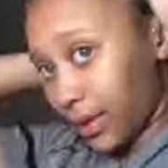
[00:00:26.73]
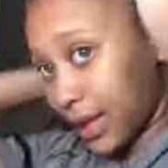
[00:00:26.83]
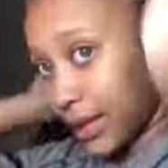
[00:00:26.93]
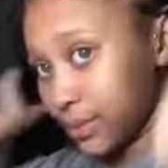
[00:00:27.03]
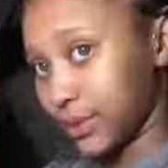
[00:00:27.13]

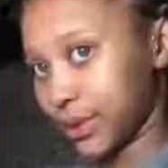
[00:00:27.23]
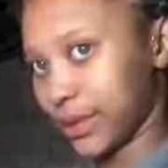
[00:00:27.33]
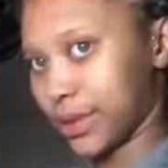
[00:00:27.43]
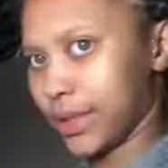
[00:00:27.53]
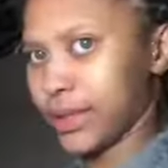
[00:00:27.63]
This was
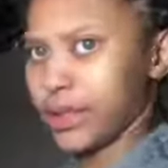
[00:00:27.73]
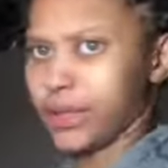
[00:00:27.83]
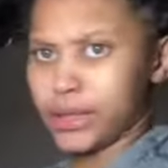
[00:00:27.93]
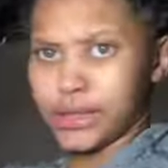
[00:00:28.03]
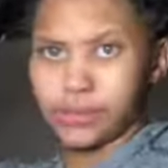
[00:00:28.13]
literally
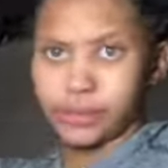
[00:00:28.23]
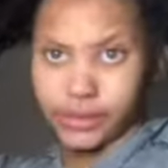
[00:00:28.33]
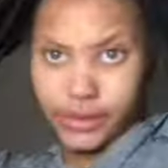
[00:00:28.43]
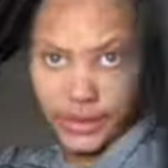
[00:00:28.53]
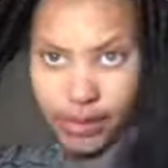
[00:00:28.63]
a temporary
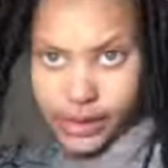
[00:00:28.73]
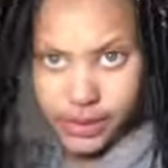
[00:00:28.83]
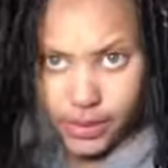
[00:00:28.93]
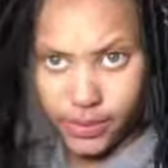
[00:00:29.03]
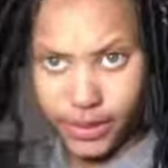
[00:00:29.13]
style. That's
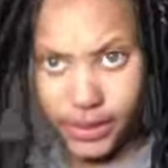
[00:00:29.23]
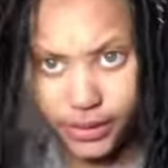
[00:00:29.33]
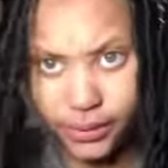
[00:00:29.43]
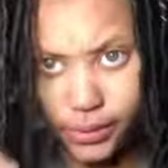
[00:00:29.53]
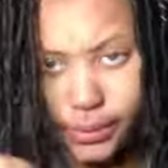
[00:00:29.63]
why I didn't do
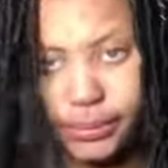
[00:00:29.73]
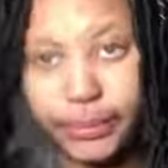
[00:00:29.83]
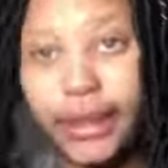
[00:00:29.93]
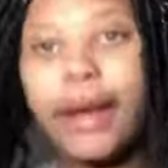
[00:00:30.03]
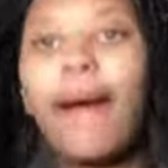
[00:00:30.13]
it. Like,
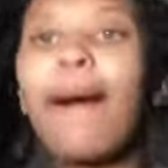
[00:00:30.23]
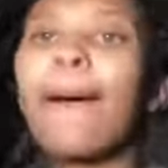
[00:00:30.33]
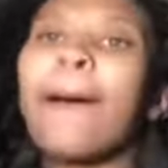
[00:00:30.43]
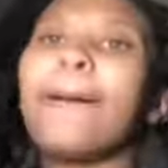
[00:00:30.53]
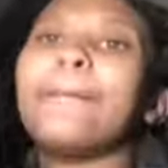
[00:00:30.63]

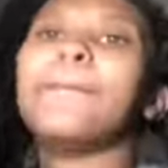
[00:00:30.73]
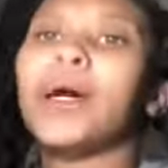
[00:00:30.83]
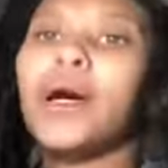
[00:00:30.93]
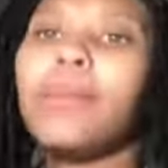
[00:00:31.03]
bomb.